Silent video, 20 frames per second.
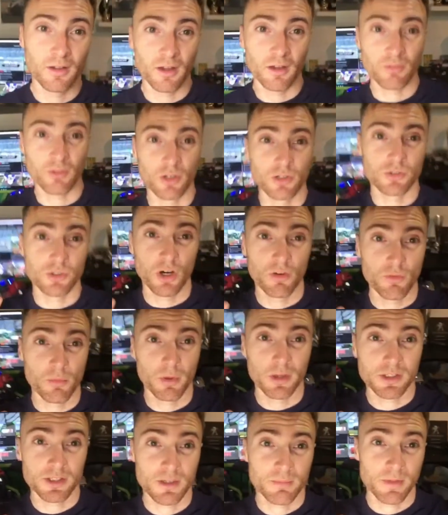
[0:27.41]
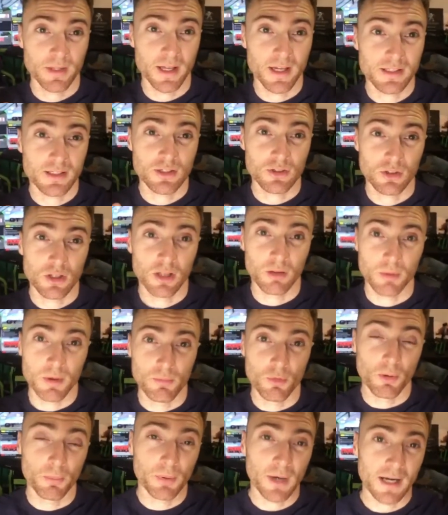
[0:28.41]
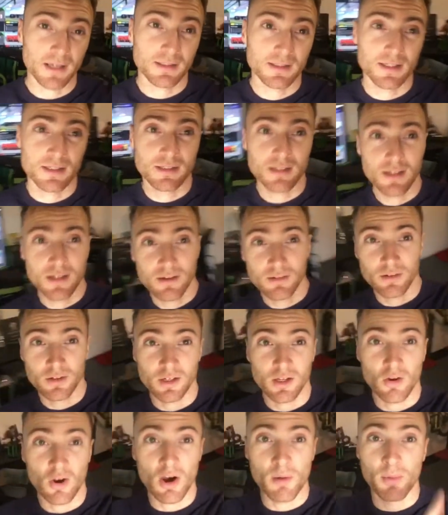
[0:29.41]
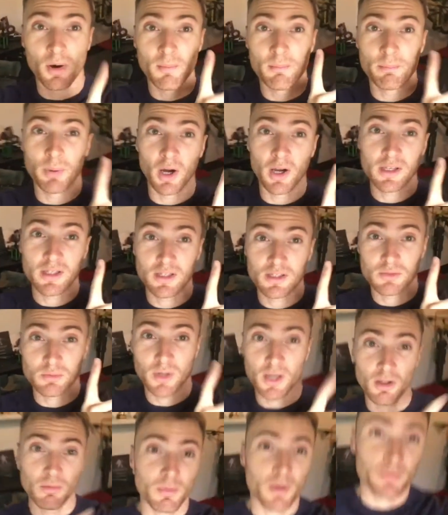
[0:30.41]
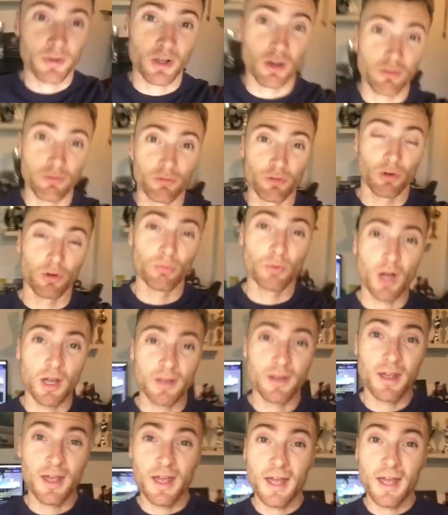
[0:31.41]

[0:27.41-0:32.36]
I'm going to drive on my simulator, do a little bit more practice, we go out on my bike as well, maybe go for a run,